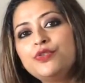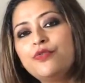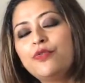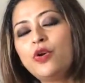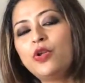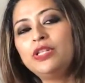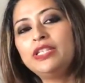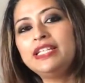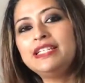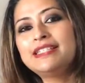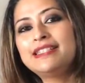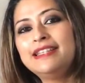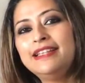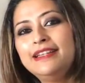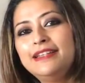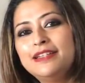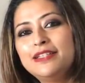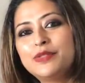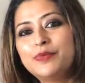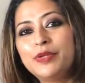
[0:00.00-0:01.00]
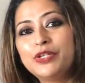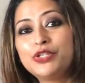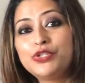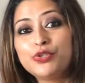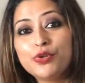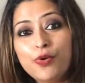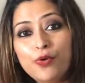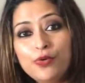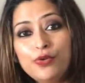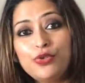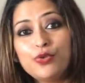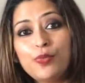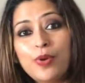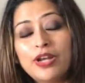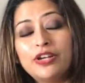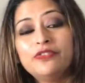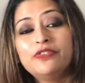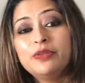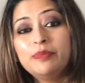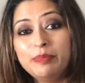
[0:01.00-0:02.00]
of all these leaders were shown to
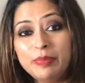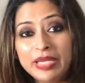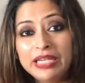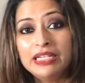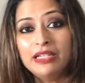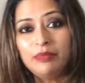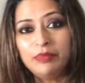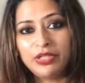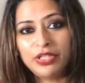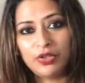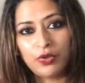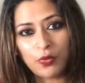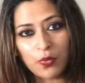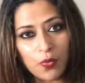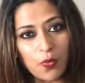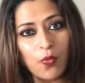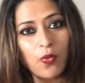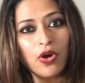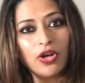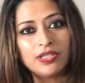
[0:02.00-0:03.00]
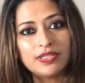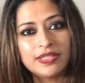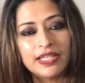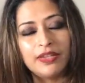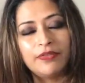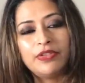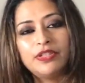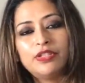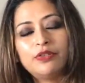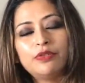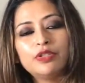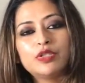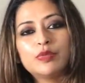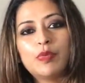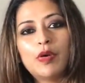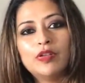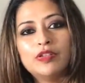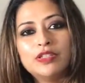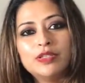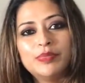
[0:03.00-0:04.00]
one of the middlemen who was given the
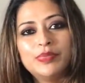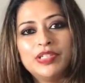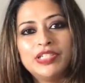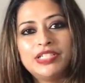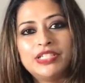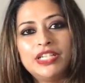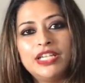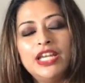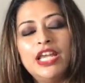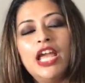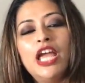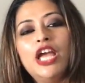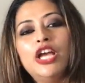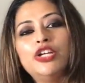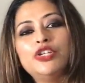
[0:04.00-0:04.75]
responsibility